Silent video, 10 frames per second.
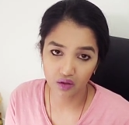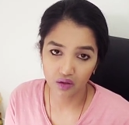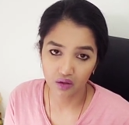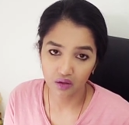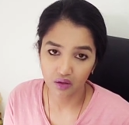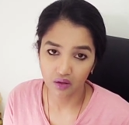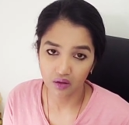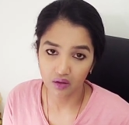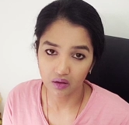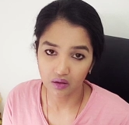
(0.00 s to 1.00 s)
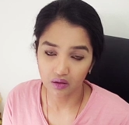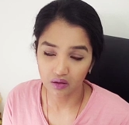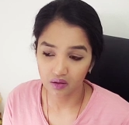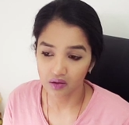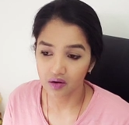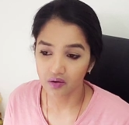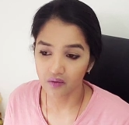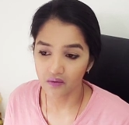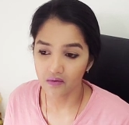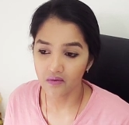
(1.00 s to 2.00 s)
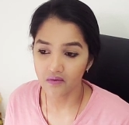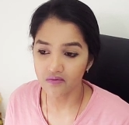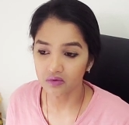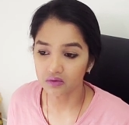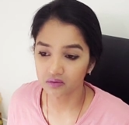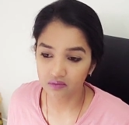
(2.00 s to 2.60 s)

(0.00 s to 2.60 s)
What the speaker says: [no speech]